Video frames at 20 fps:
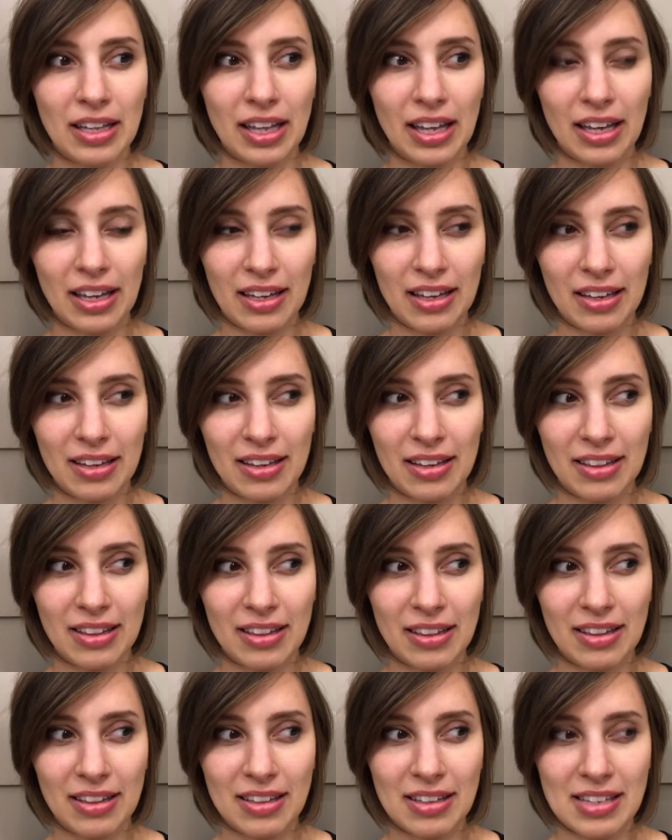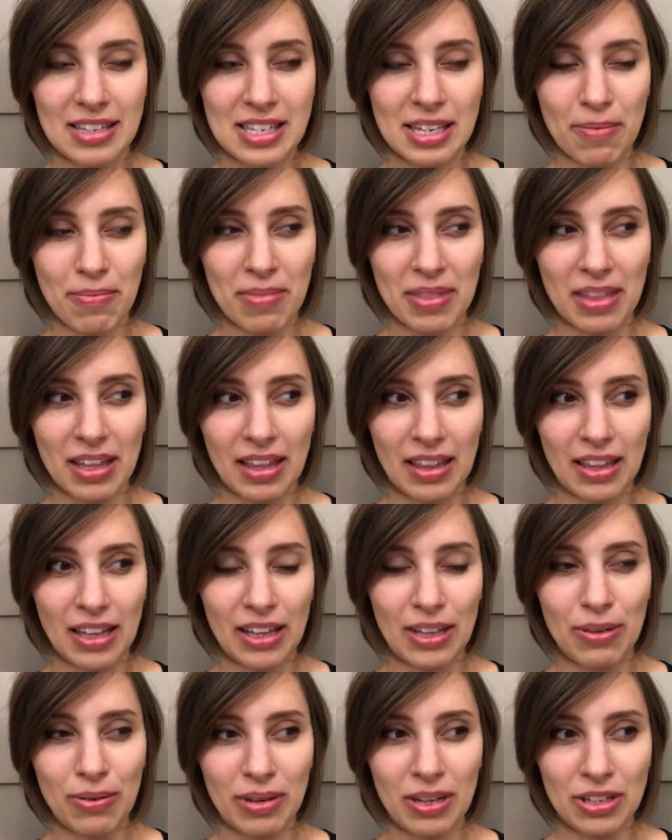like something
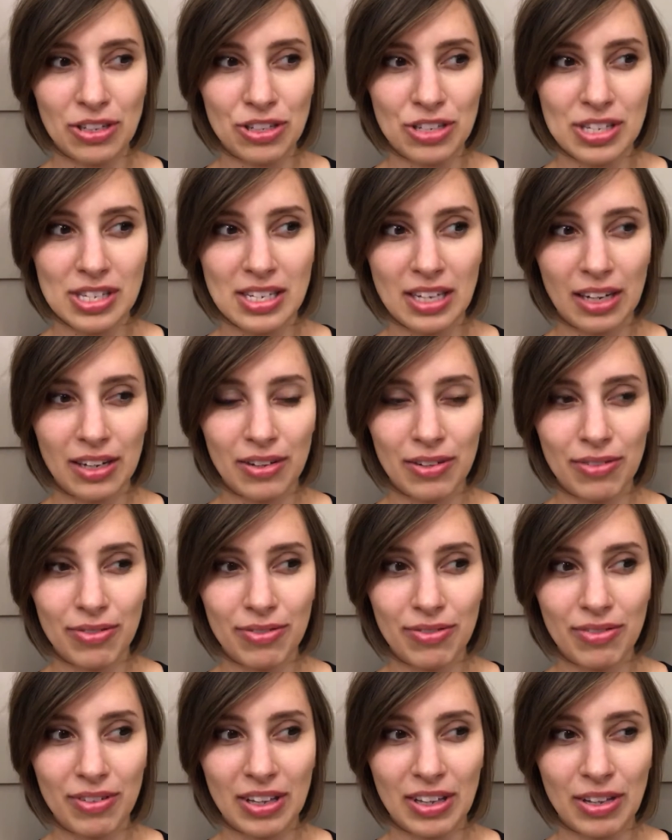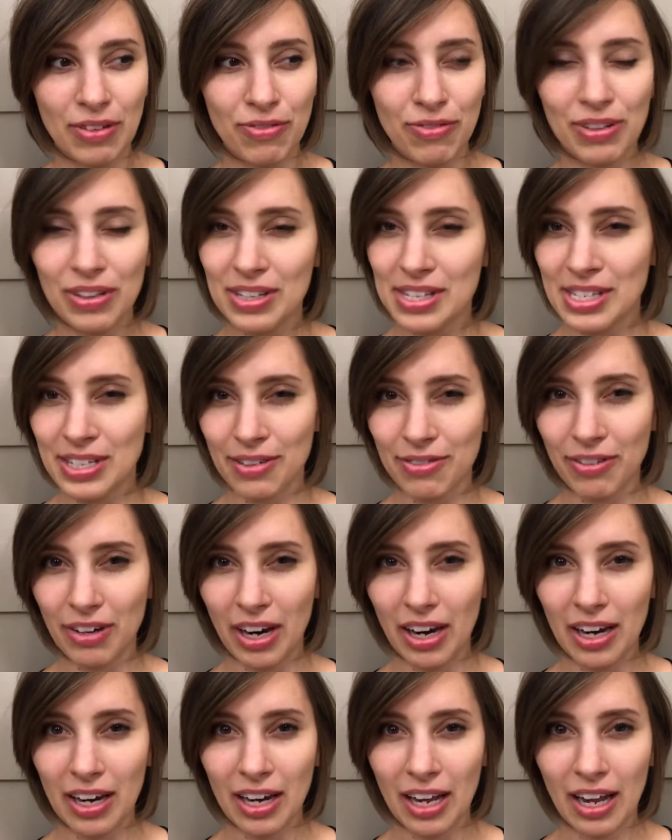that you can just kind of, it feels
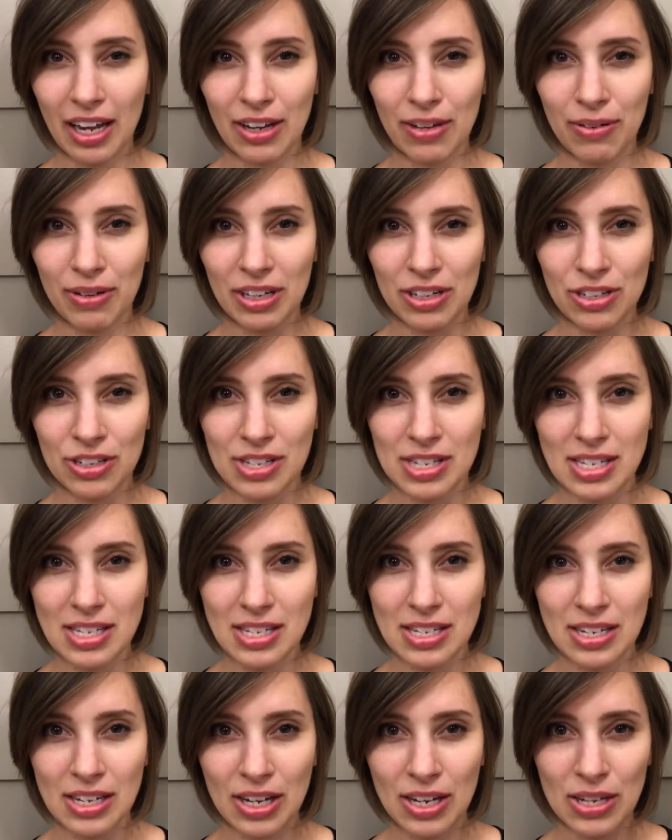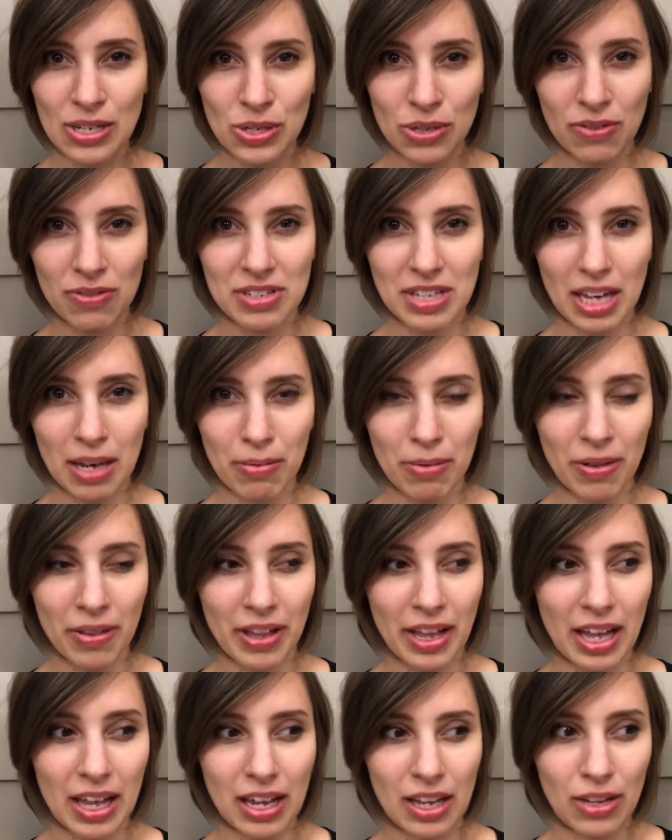different, and you can just sort of table
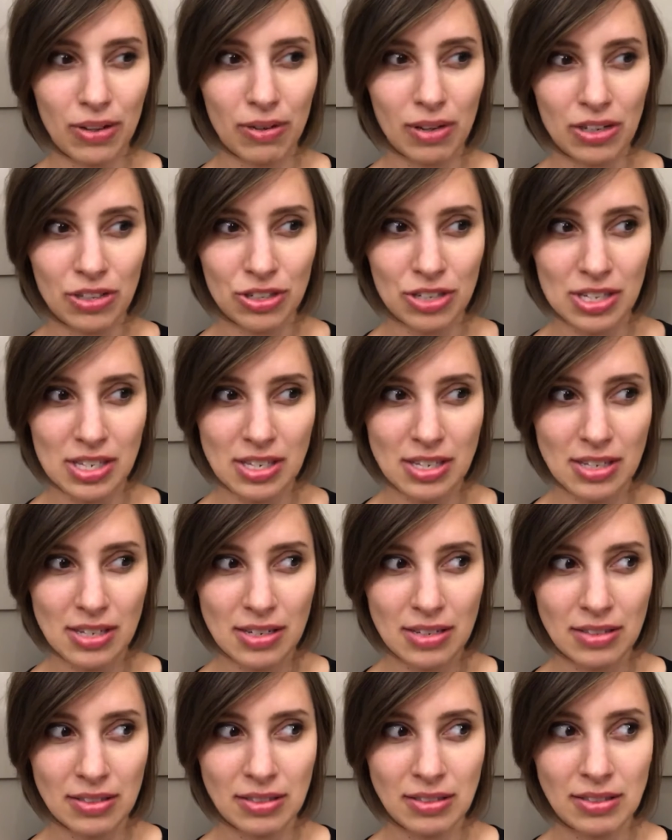that, and you can just,